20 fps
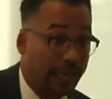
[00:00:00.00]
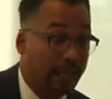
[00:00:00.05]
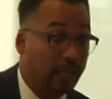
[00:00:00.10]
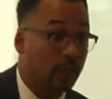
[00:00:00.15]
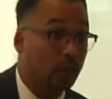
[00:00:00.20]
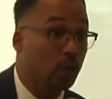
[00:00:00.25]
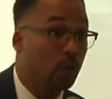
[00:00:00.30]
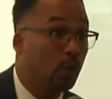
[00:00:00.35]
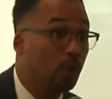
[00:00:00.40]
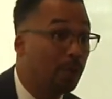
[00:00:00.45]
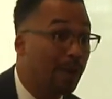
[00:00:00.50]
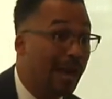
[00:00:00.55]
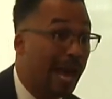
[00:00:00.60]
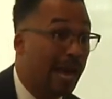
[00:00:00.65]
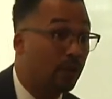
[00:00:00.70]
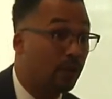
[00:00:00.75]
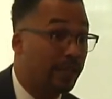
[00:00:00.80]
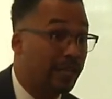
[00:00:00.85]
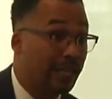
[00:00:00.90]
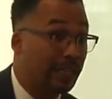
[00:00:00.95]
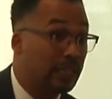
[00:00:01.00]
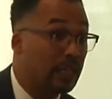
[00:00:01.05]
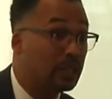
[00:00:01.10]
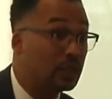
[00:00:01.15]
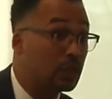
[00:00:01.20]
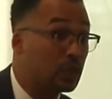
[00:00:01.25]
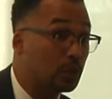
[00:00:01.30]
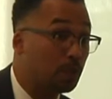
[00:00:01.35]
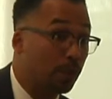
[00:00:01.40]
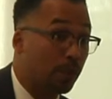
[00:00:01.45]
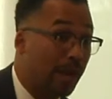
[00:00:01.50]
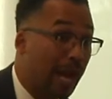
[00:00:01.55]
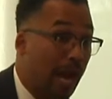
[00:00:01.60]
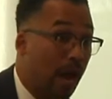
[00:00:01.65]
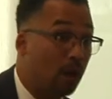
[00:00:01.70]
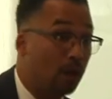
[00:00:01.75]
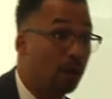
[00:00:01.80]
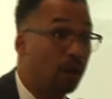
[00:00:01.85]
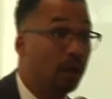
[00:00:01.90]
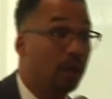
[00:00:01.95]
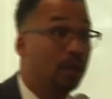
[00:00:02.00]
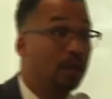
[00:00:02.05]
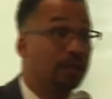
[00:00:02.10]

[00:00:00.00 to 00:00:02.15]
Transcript: And the new battery that they just put out,